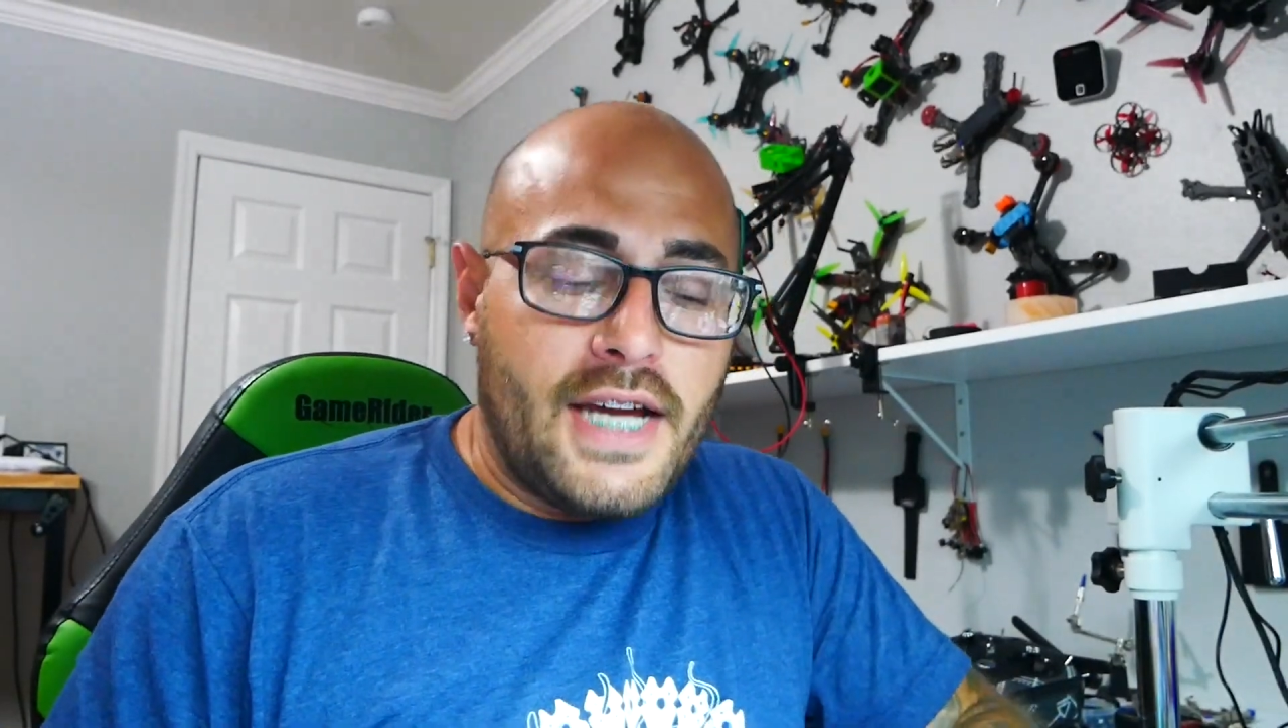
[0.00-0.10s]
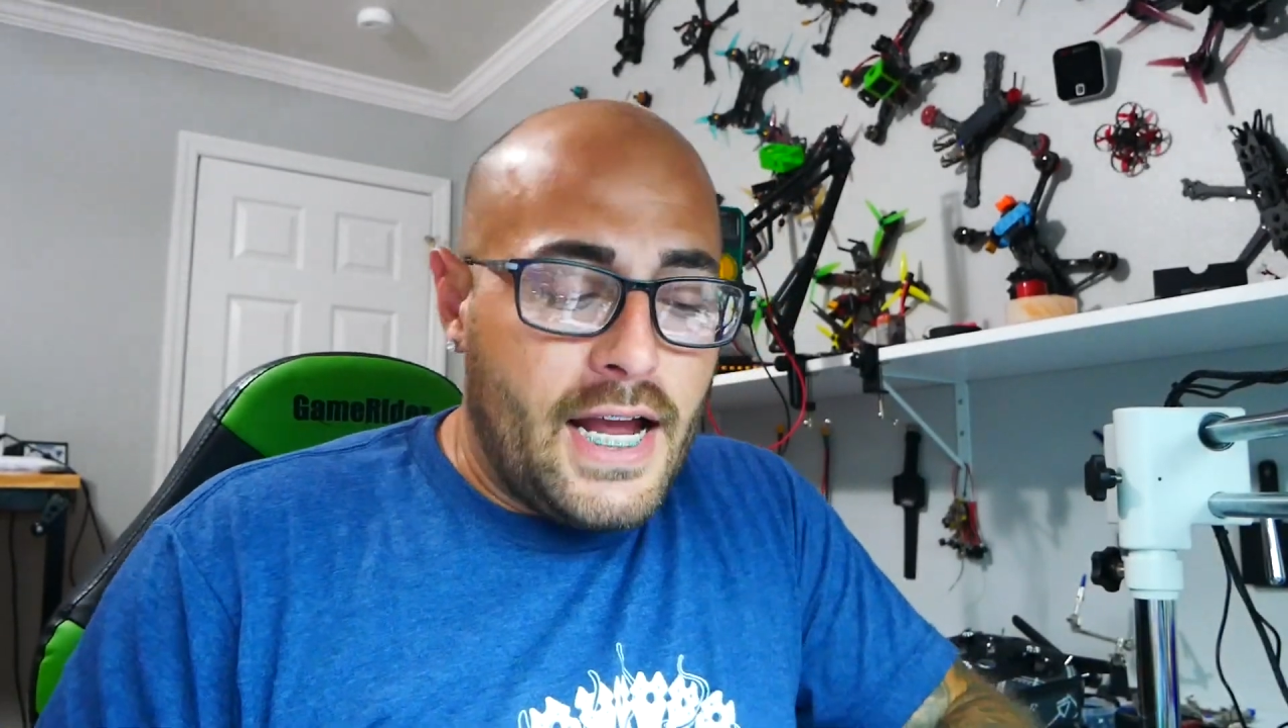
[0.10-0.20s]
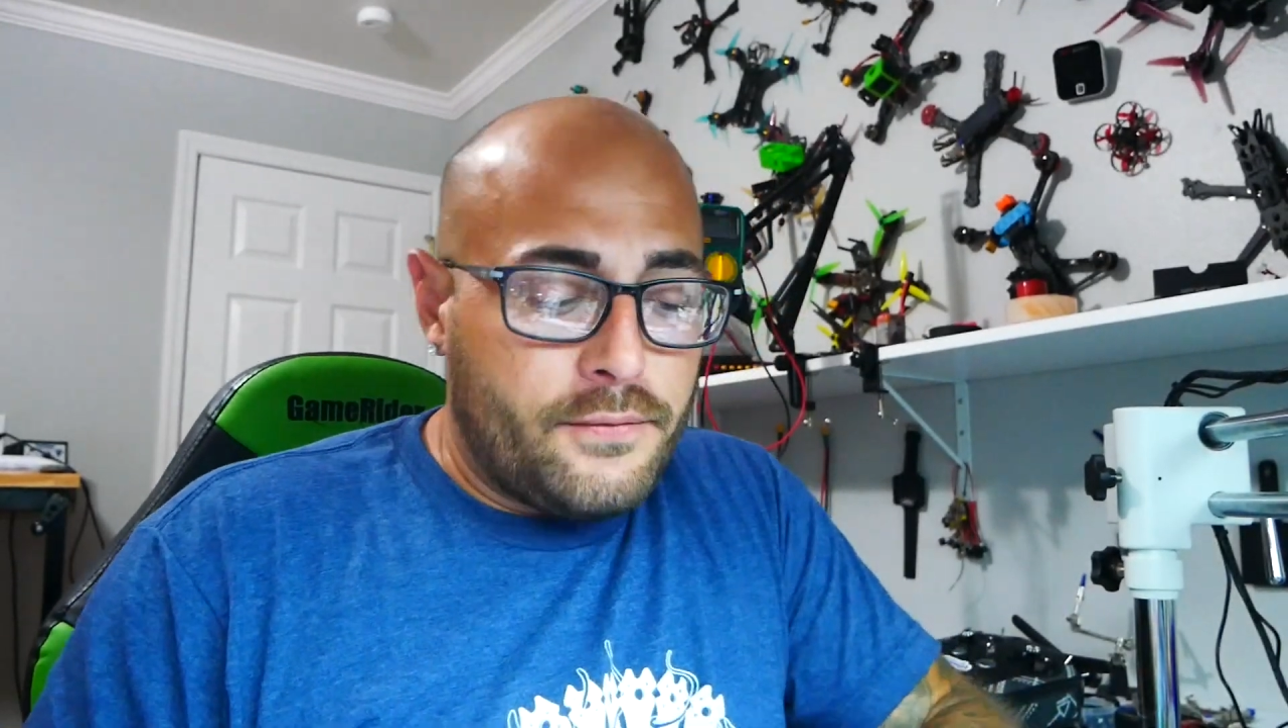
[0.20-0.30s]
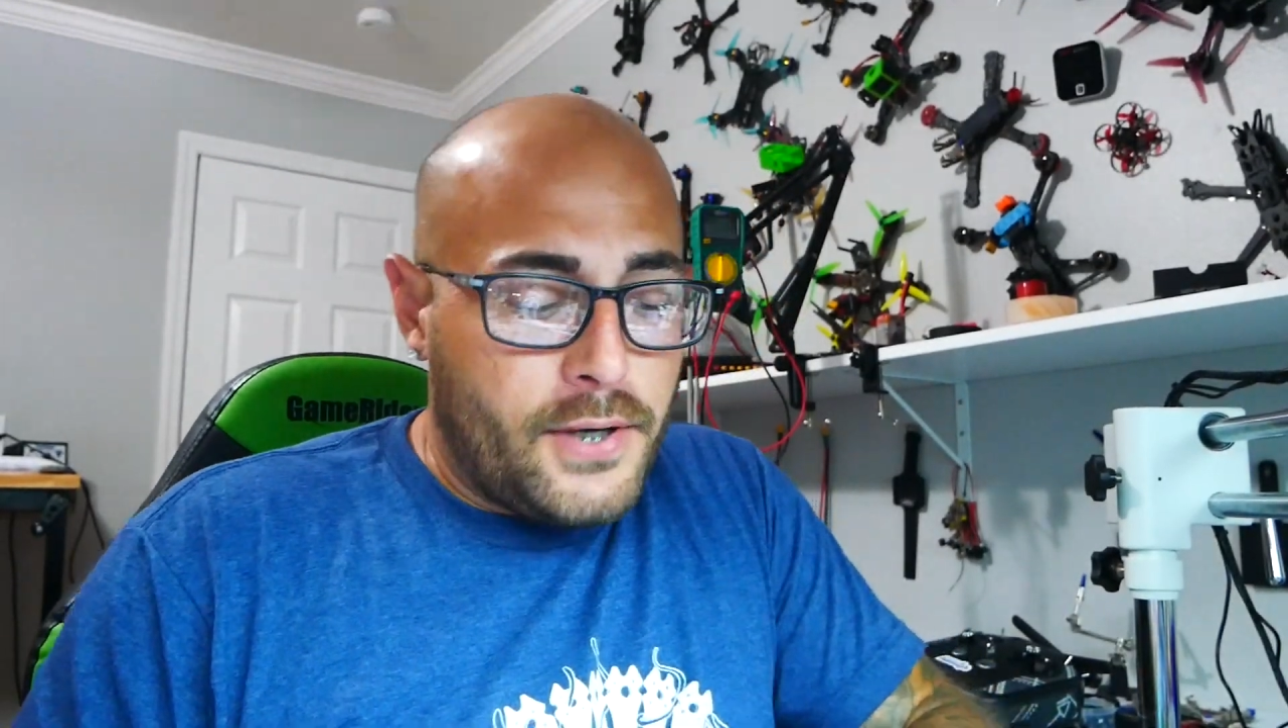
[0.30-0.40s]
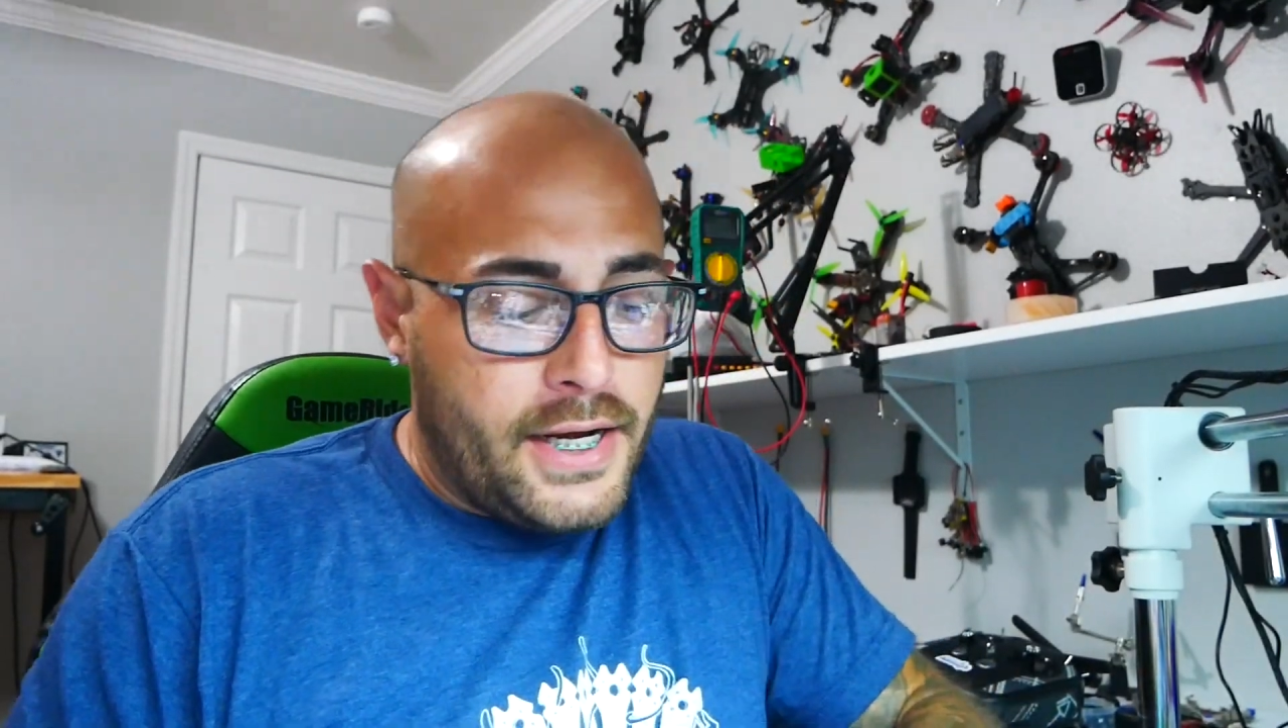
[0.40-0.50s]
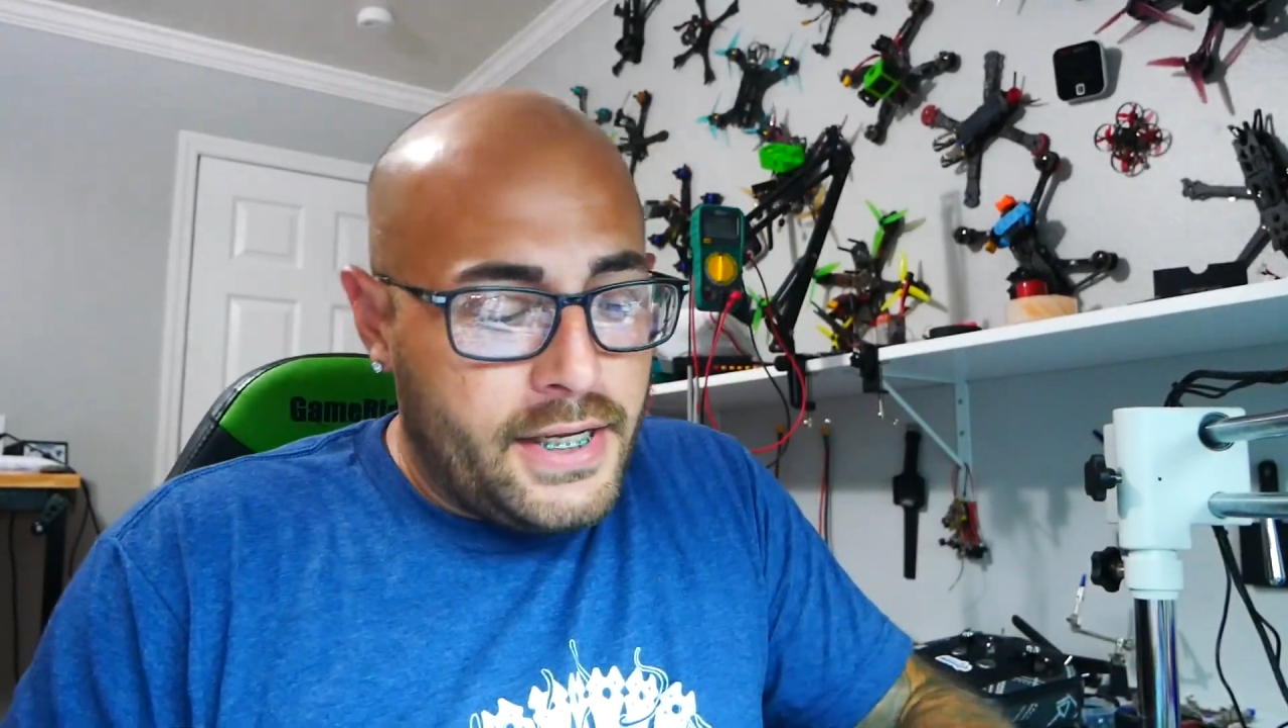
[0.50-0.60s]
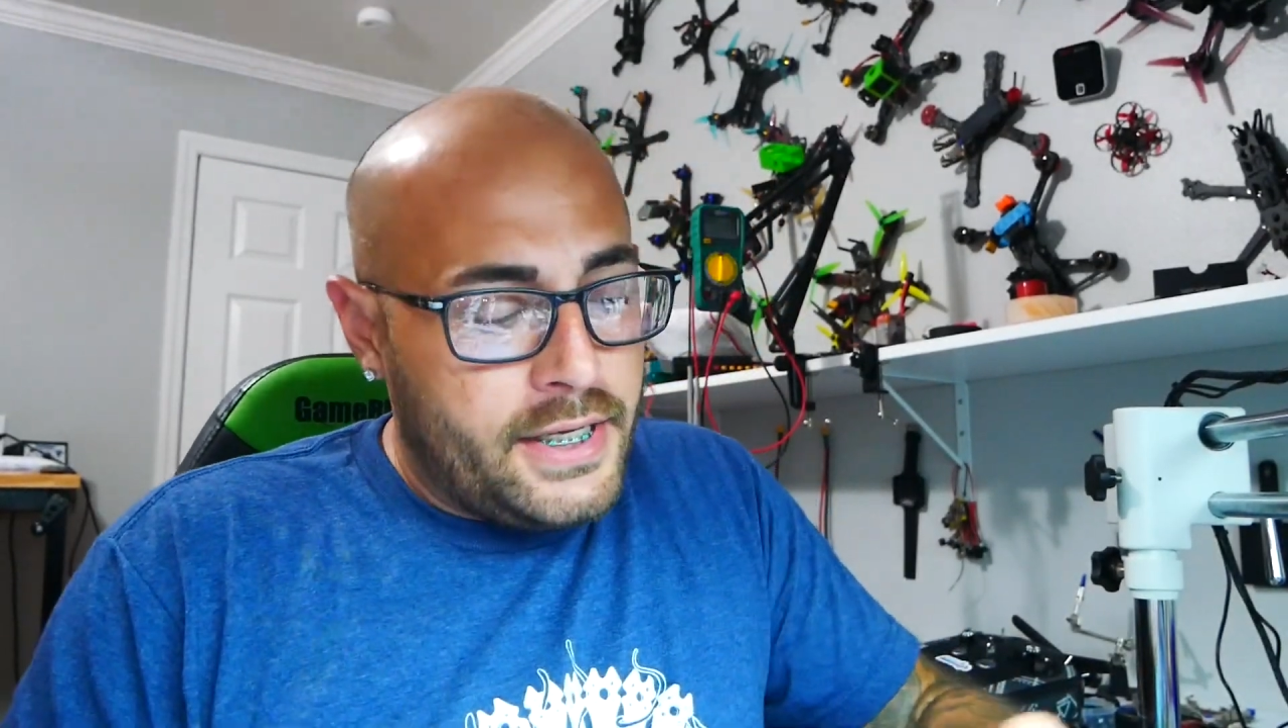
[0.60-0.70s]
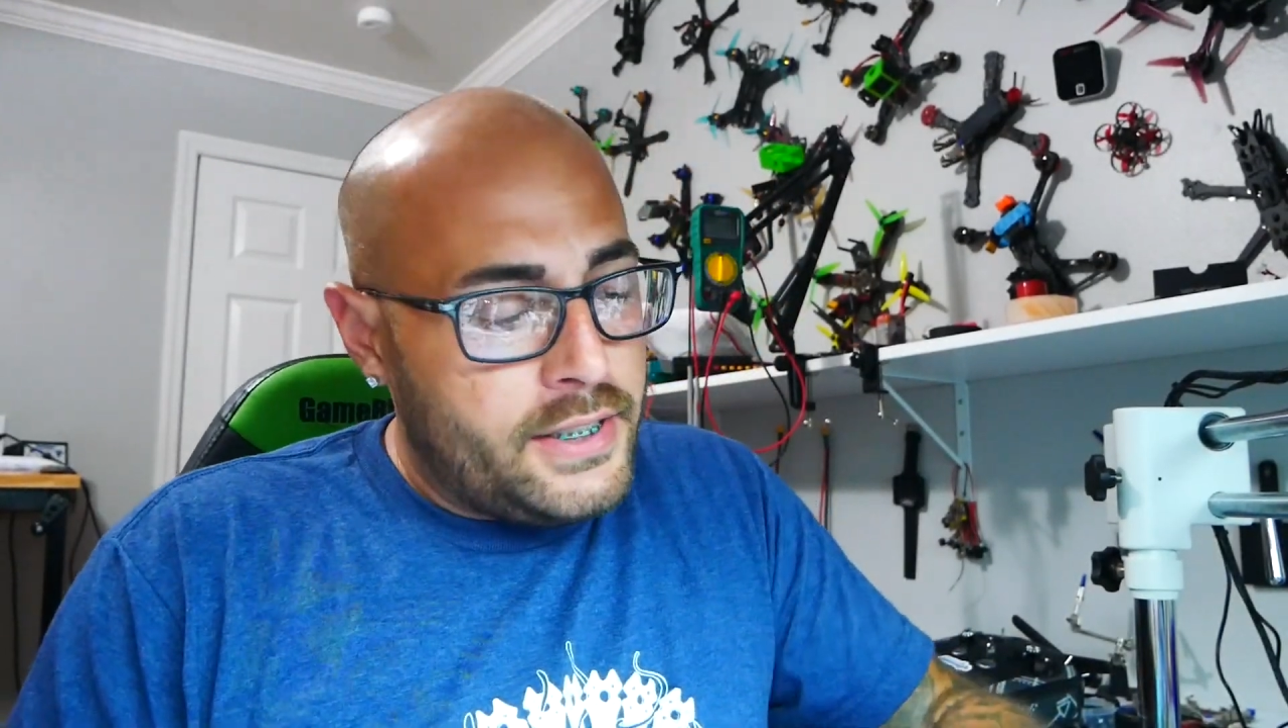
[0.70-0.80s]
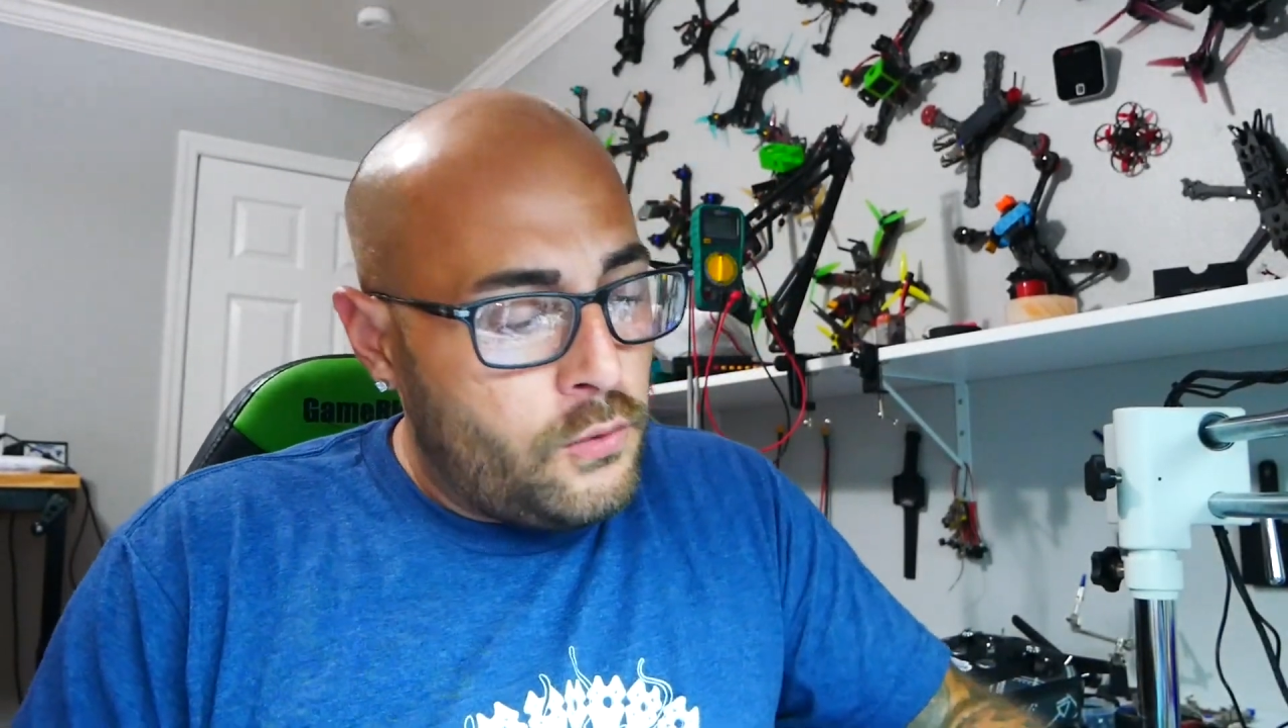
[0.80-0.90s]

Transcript: dive right in.